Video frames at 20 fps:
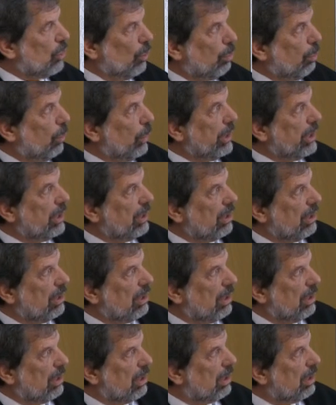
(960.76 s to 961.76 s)
we
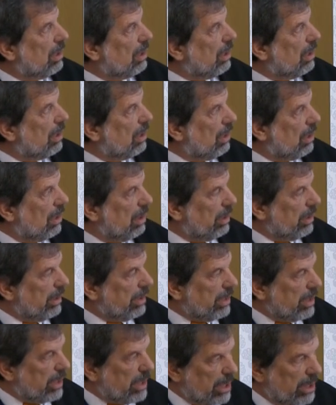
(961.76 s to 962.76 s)

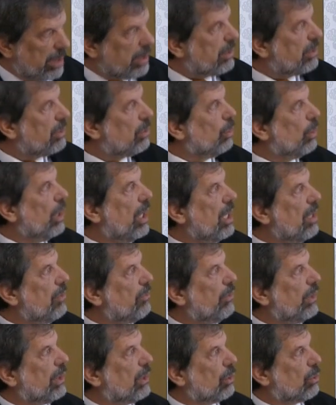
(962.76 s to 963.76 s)
need to
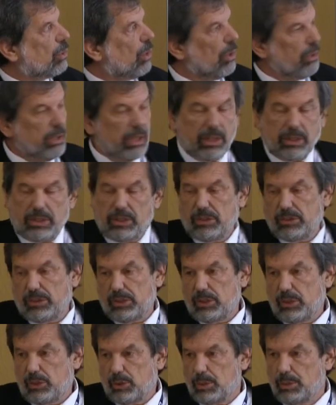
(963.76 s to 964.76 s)
have a chronic
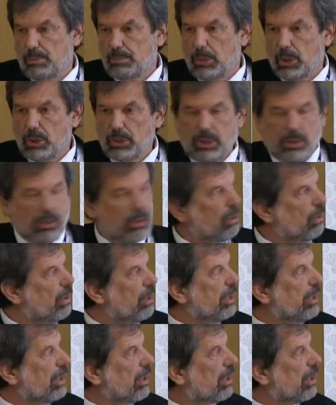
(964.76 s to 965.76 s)
disease
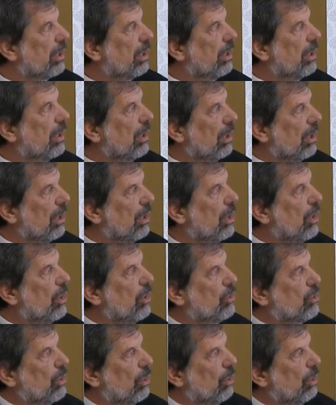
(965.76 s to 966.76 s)
monitoring. Yeah?
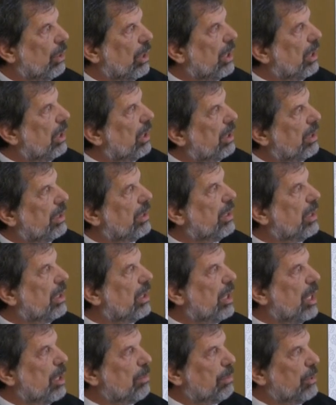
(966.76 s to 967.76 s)
So an
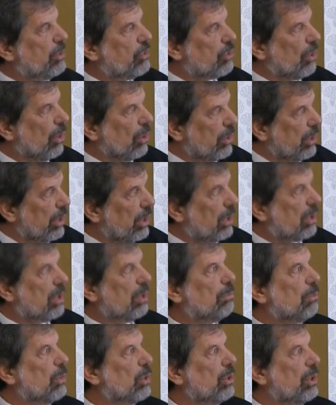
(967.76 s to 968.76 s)
episodic
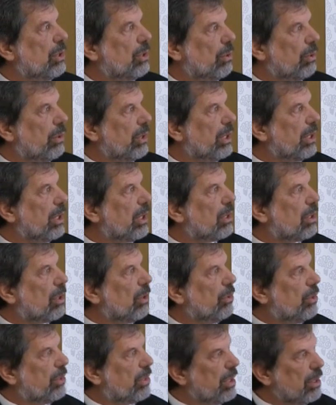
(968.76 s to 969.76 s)
monitoring, a
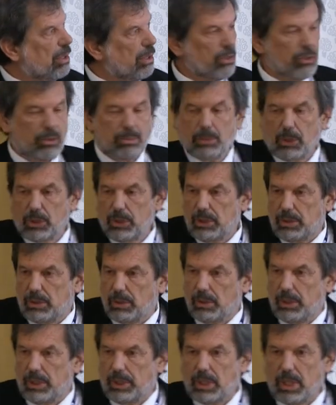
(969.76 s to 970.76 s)
continuous
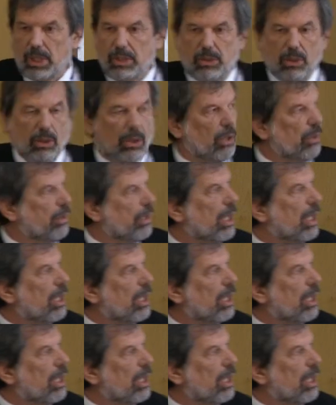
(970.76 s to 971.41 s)
monitoring, and on.